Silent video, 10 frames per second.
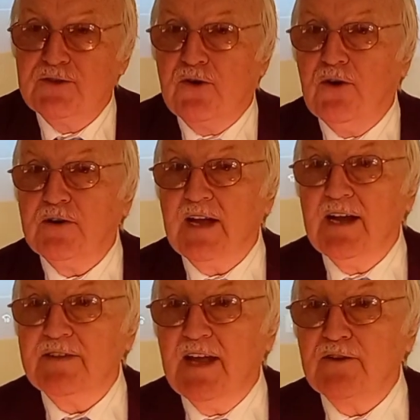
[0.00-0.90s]
God. I
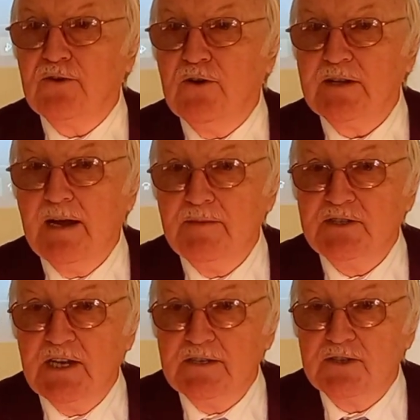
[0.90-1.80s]
thank God I'm a
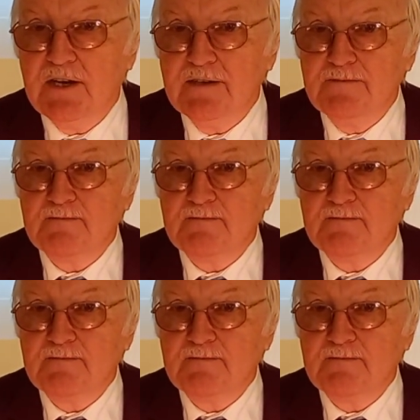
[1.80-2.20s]
Gentile.